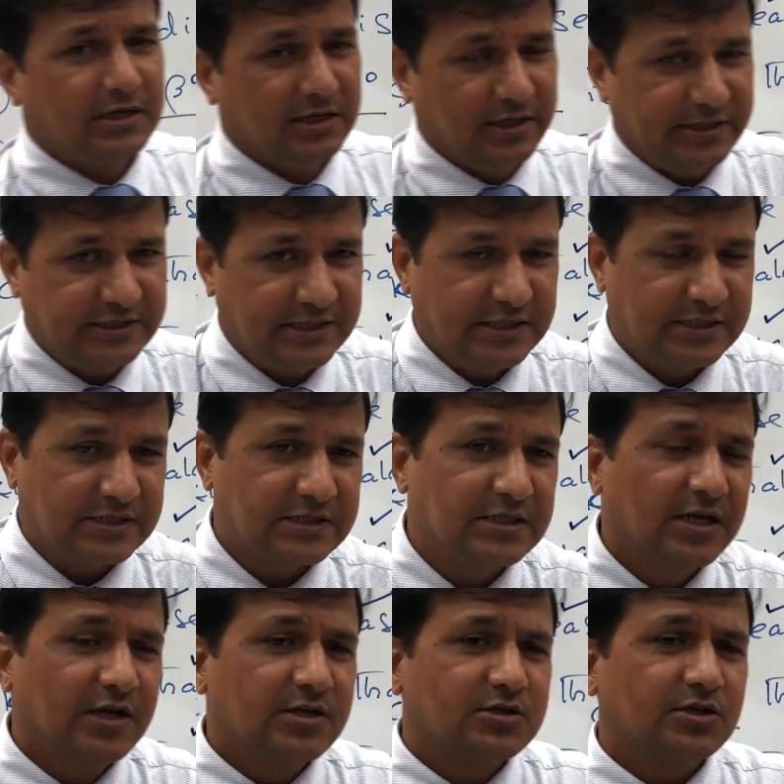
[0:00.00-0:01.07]
disease.
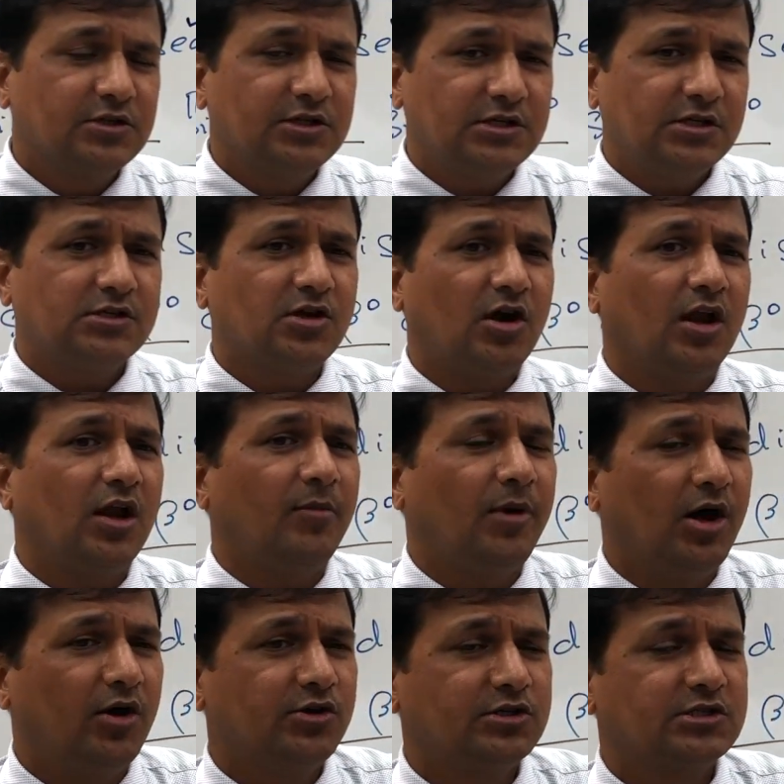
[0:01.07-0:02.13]
So this is all
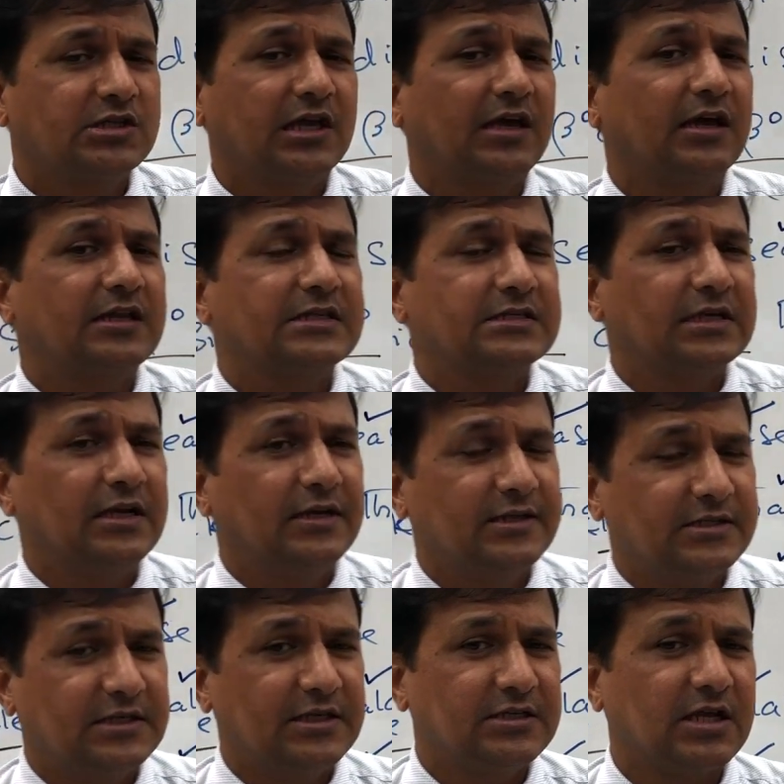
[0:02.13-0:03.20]
about sickle cell
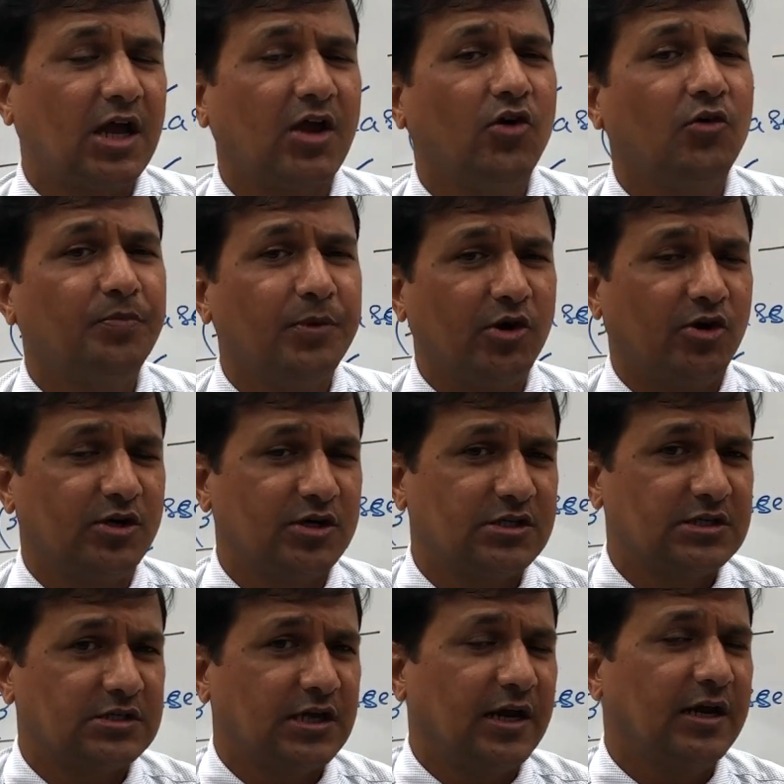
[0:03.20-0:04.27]
disease. I hope you
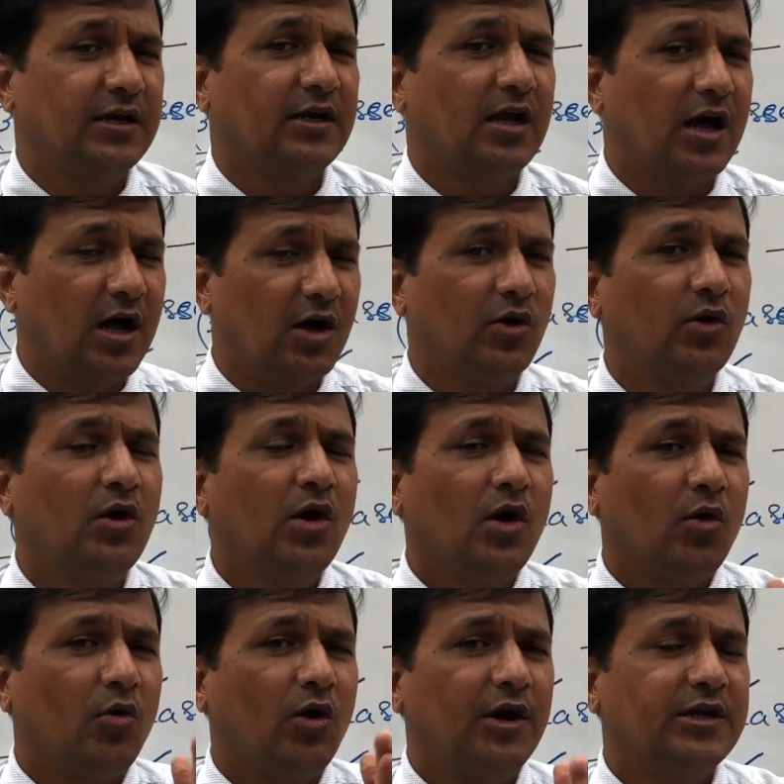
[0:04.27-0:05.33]
understand now
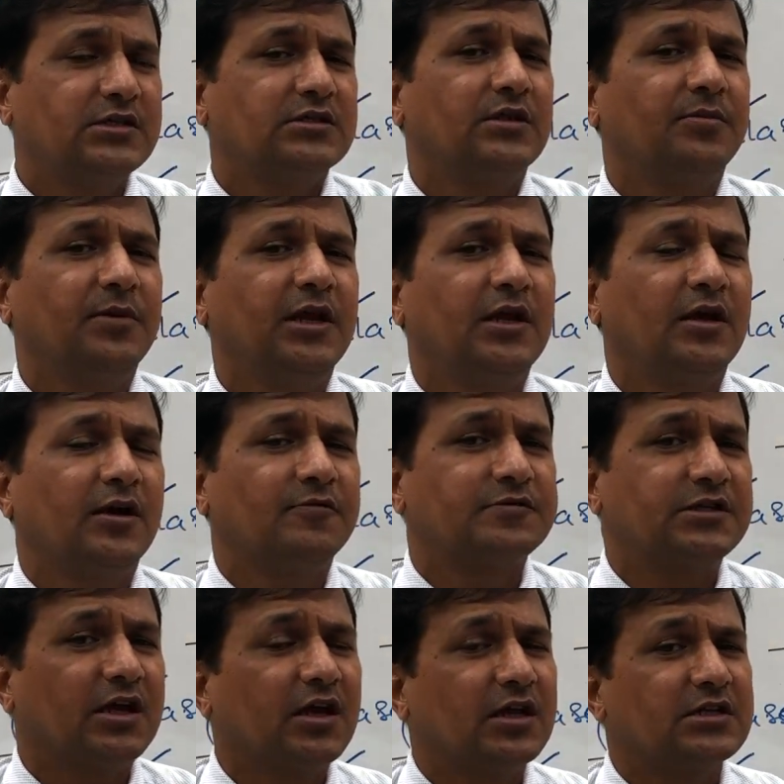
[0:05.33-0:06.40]
what is the meaning of
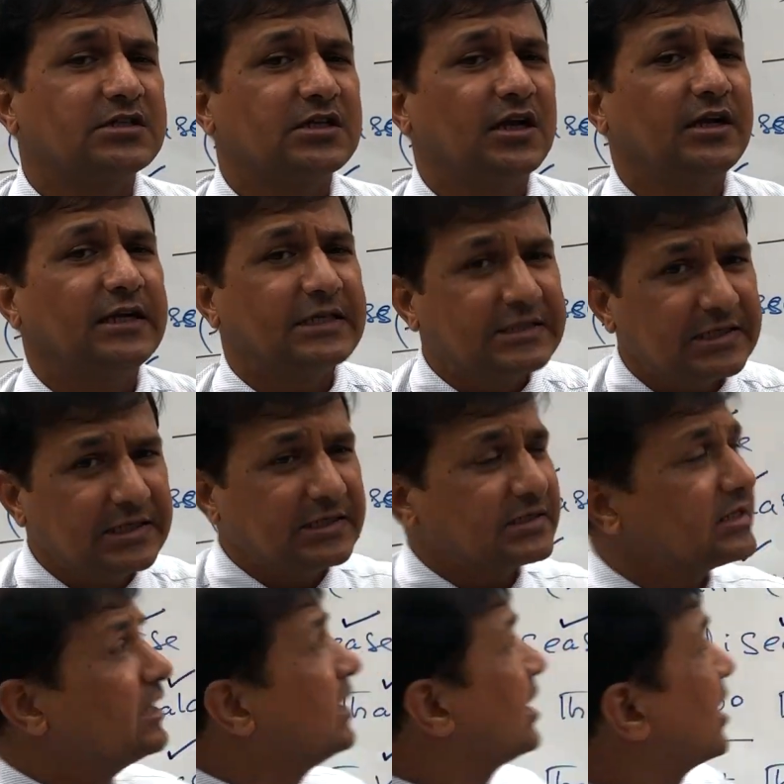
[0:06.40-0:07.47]
sickle cell
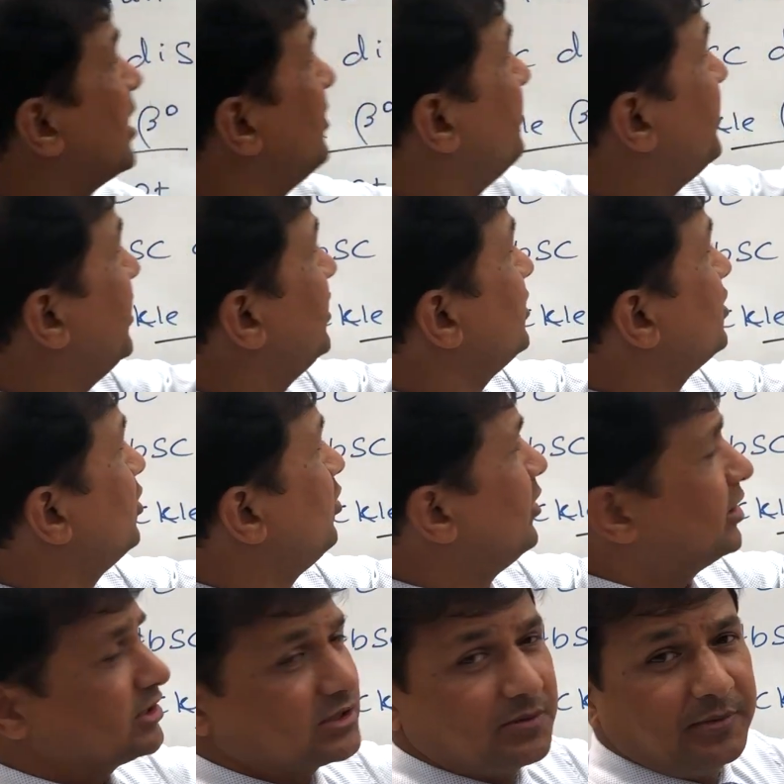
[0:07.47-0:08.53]
disease compared to
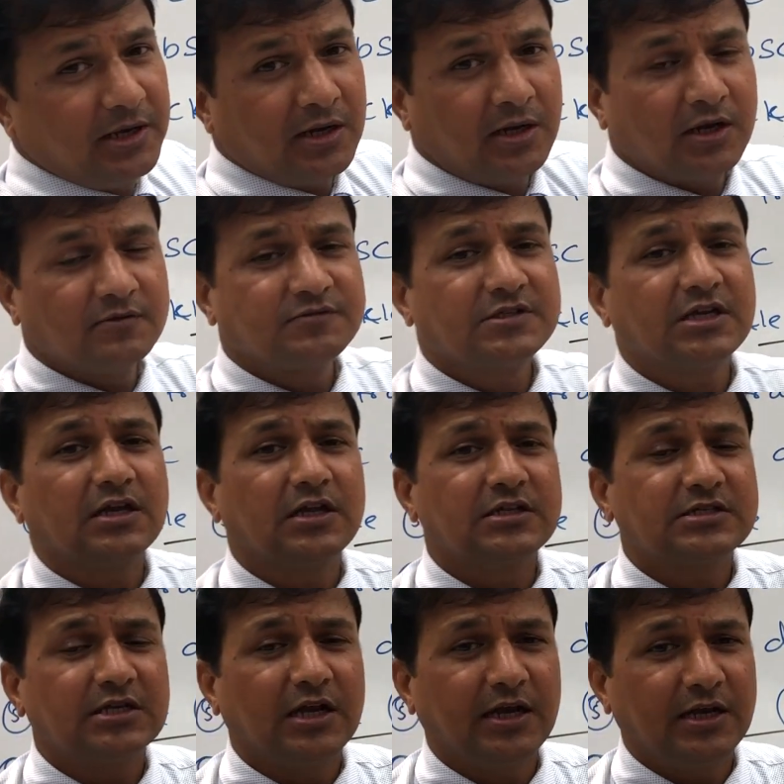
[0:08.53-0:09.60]
what is the meaning of sickle
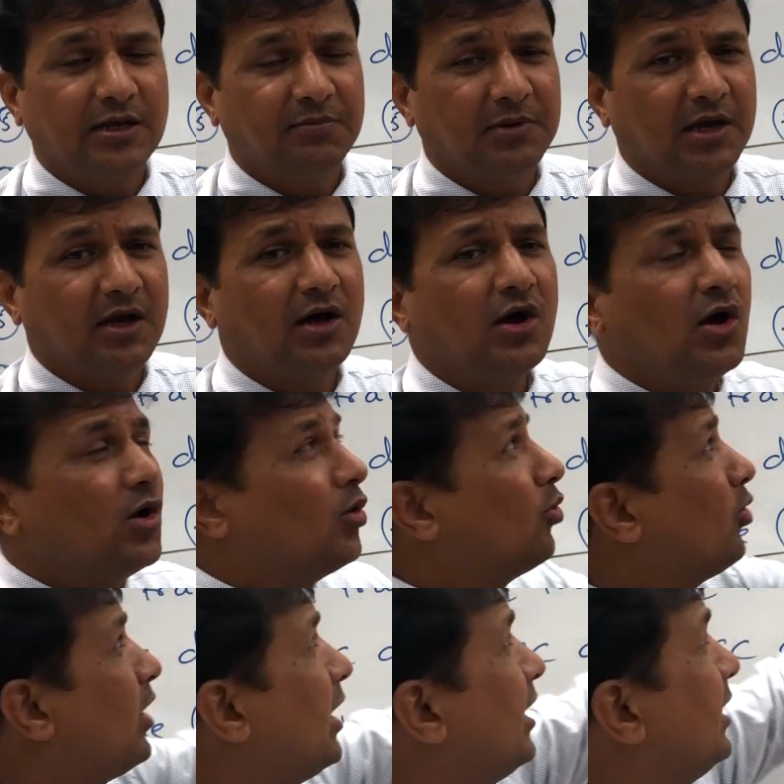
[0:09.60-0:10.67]
cell anemia,
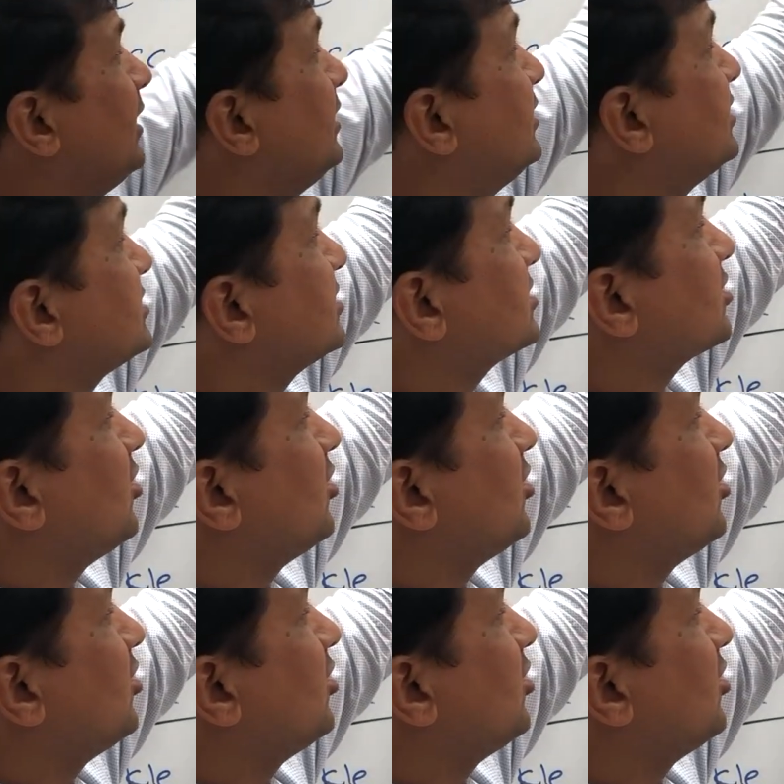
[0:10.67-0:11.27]
why this is